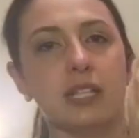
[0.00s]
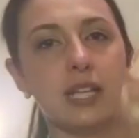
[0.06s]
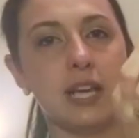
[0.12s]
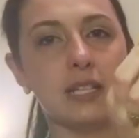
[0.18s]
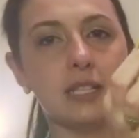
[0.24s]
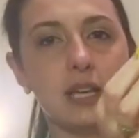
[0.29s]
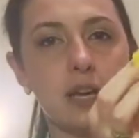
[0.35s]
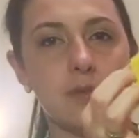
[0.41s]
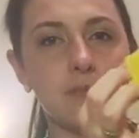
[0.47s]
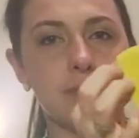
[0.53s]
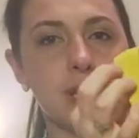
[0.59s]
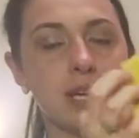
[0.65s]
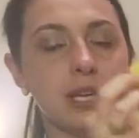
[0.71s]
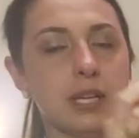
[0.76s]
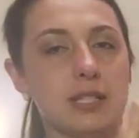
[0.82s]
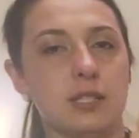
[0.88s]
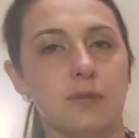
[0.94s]
it a tank top?
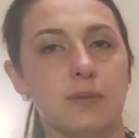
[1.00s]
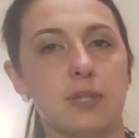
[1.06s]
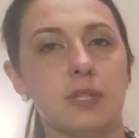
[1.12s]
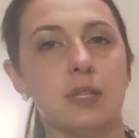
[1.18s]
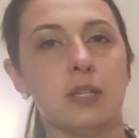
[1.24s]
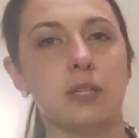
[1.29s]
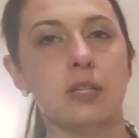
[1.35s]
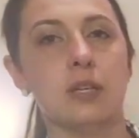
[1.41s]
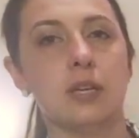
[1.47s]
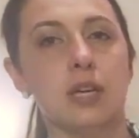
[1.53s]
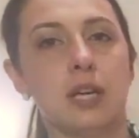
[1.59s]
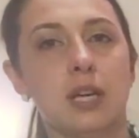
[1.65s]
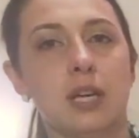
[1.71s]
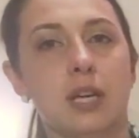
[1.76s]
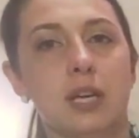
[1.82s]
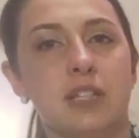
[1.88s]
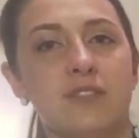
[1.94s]
I guess you would.
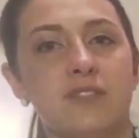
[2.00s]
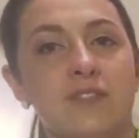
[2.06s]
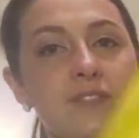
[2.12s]
It's